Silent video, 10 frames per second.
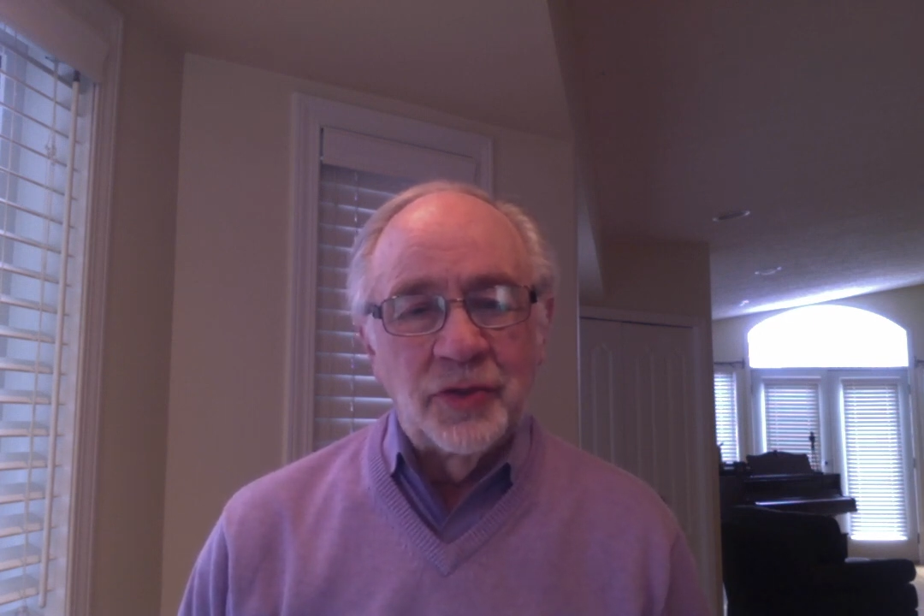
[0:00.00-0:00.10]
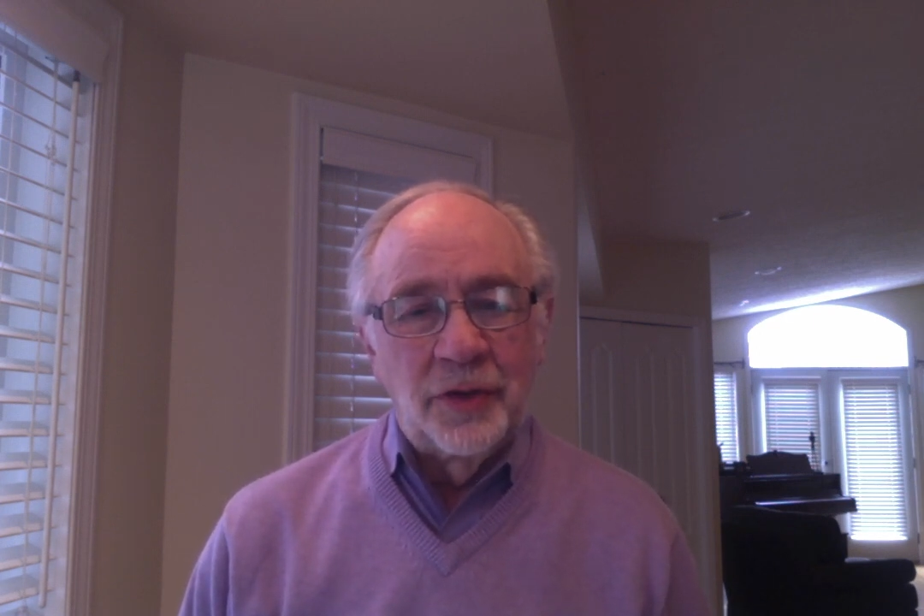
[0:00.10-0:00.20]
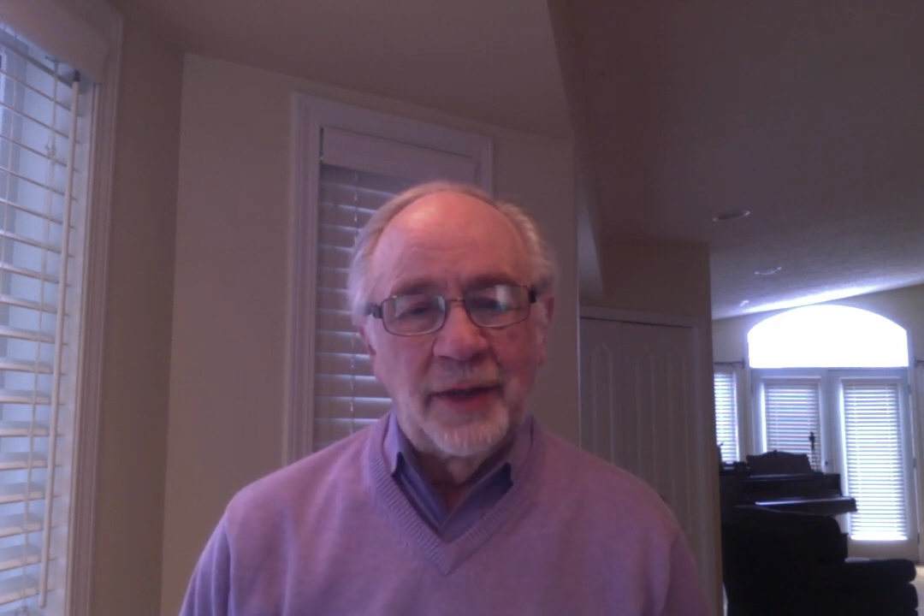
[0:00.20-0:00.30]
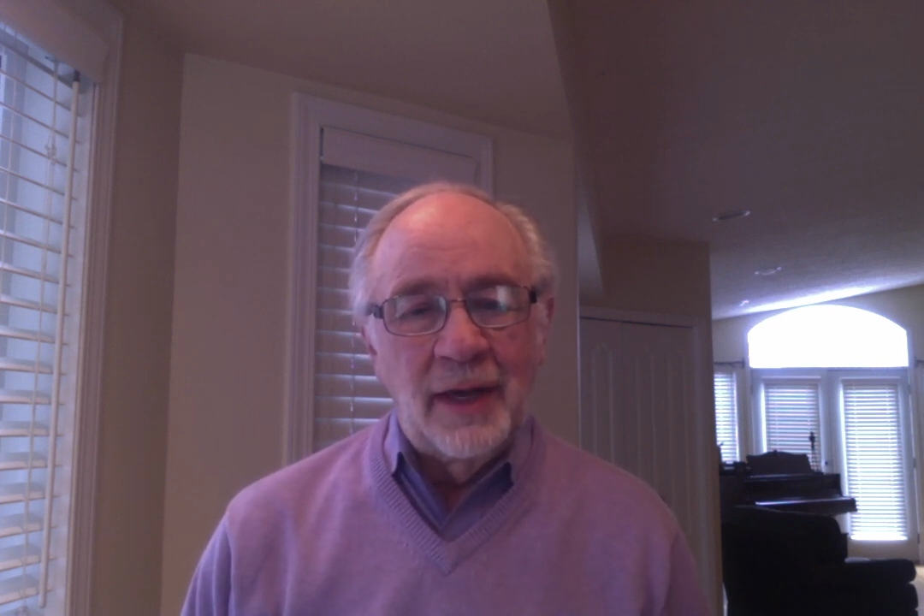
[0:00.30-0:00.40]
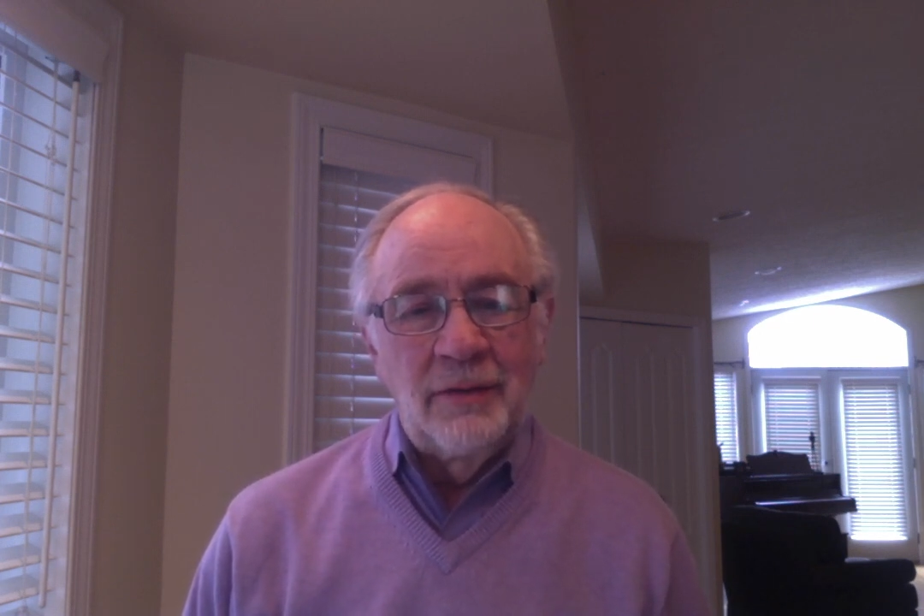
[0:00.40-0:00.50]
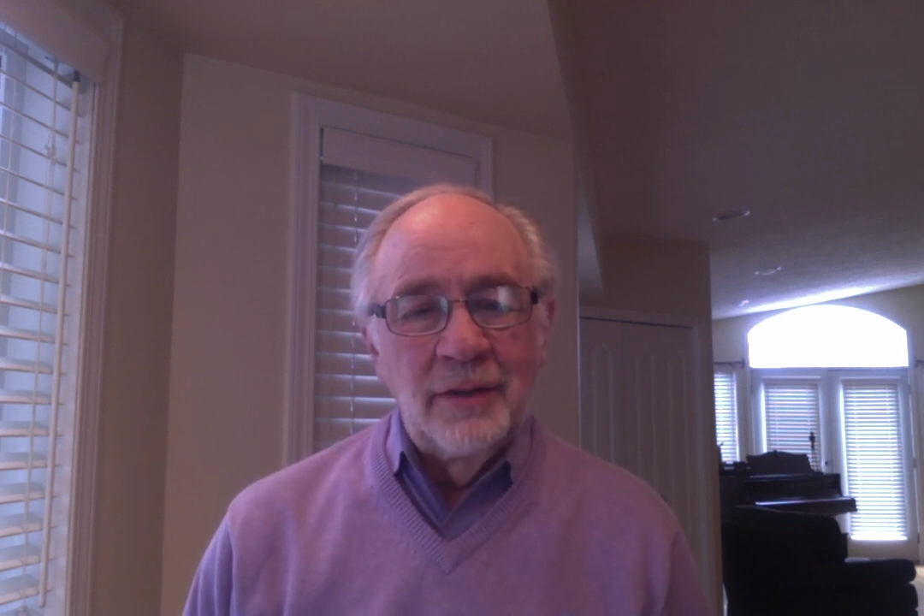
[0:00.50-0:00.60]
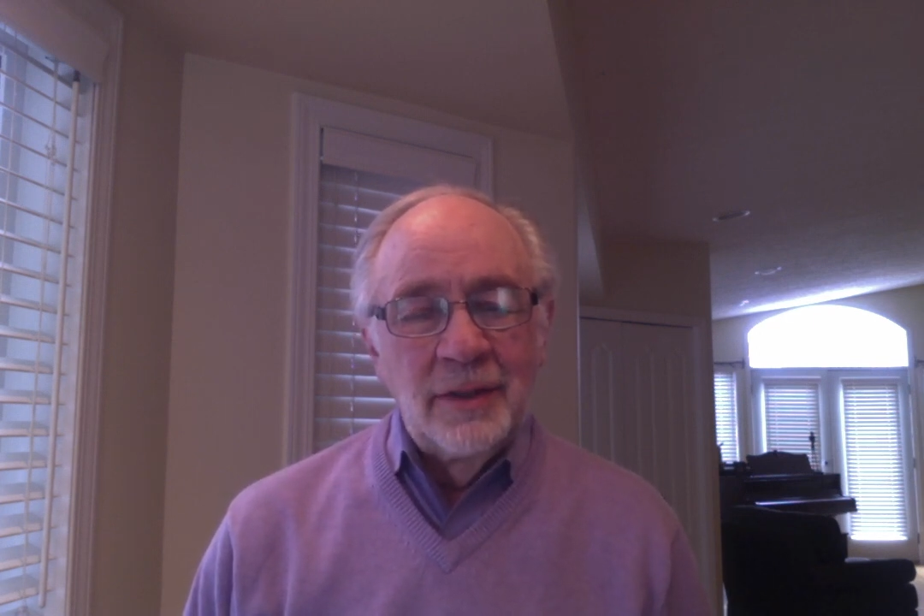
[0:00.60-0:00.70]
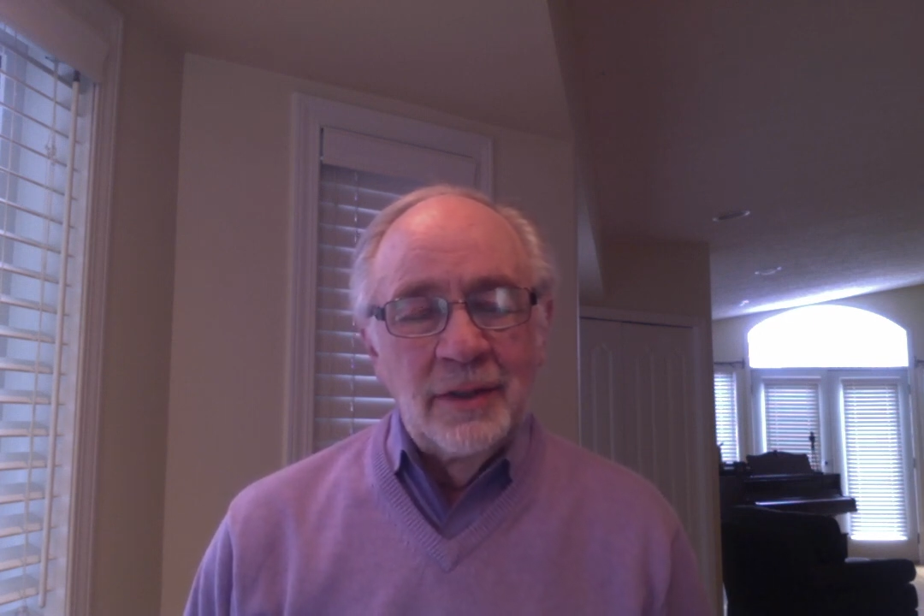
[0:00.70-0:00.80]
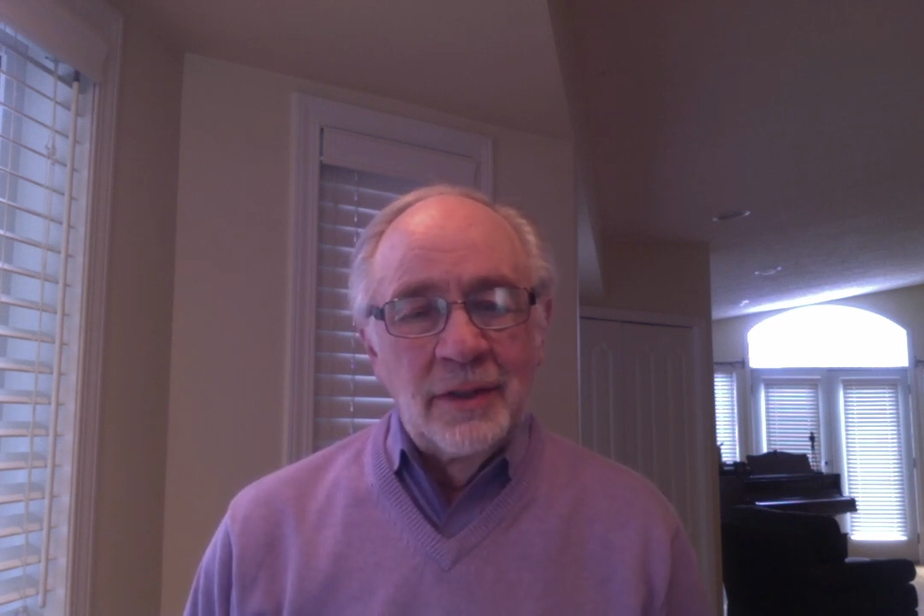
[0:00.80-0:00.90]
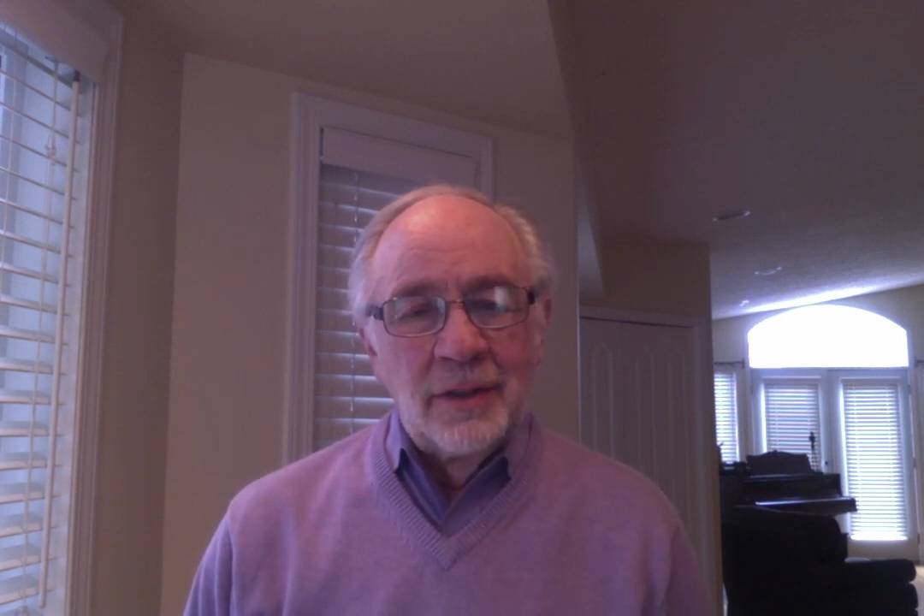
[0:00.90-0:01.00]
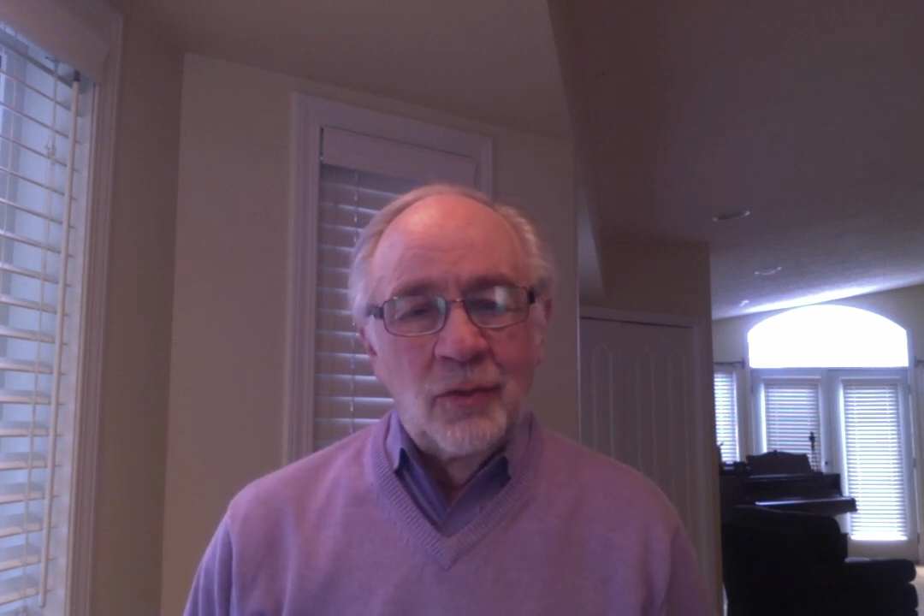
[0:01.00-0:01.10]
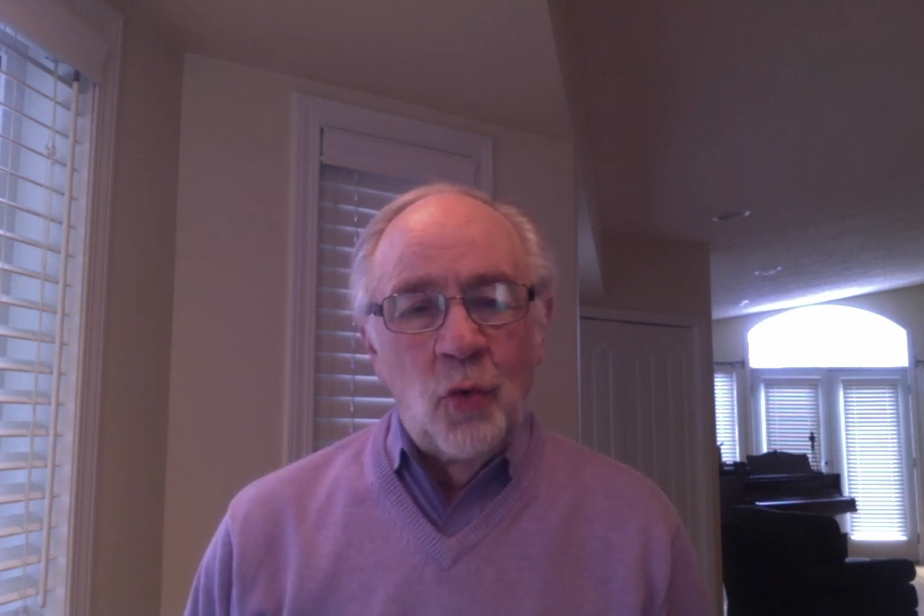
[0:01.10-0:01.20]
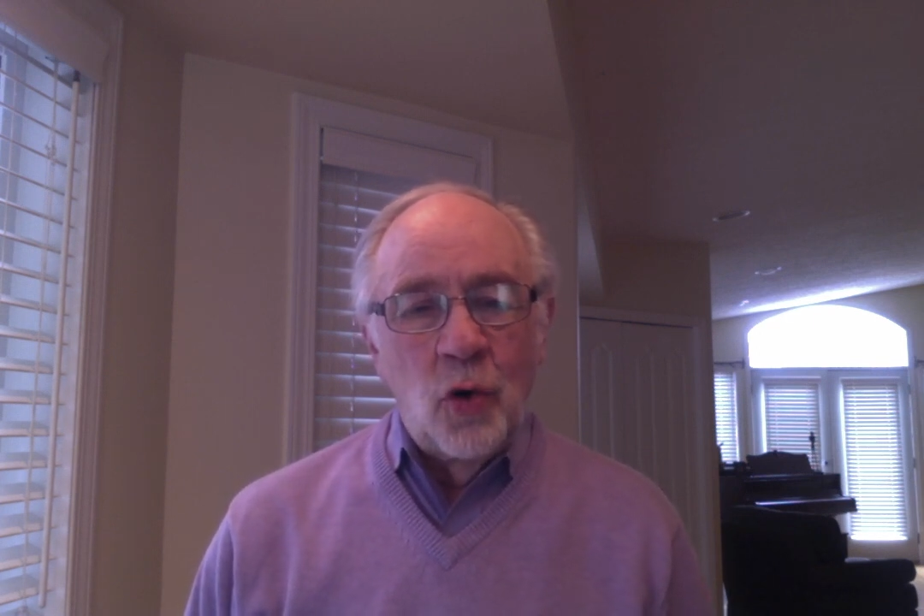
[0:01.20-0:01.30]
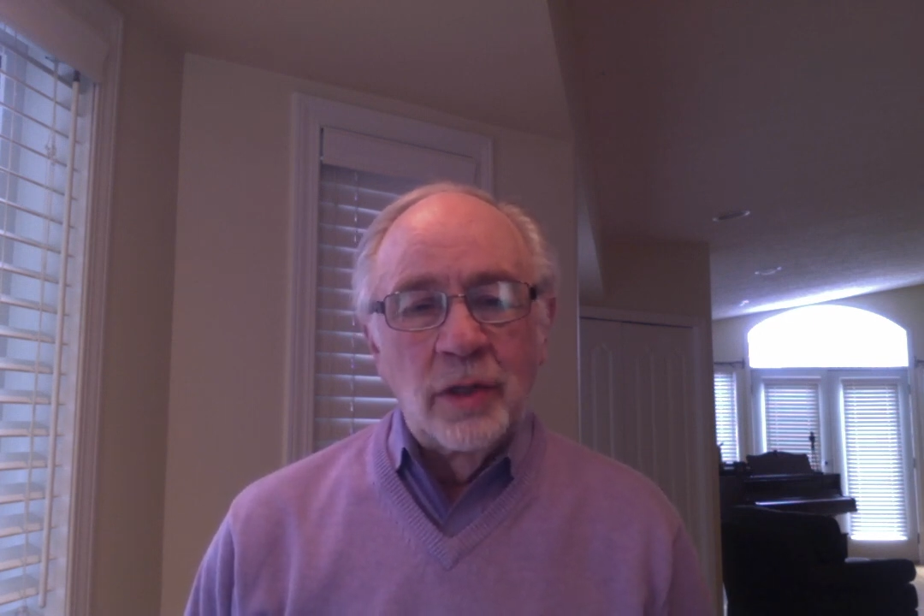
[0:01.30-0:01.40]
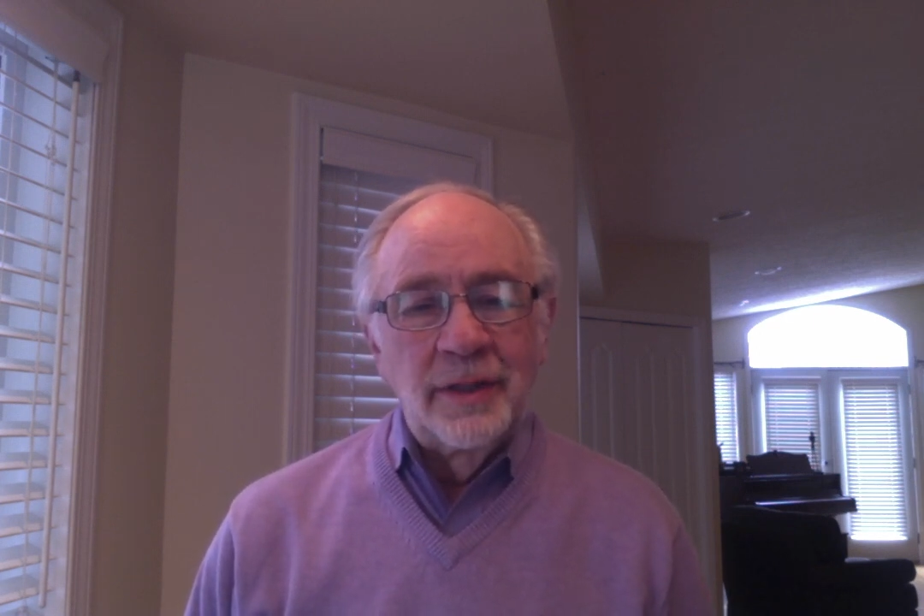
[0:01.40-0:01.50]
So they
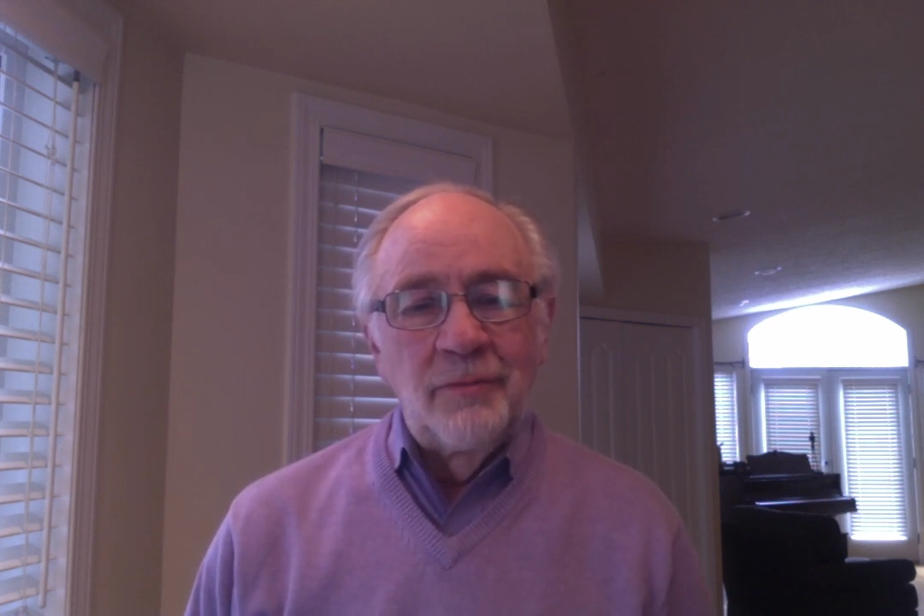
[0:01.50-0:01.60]
warned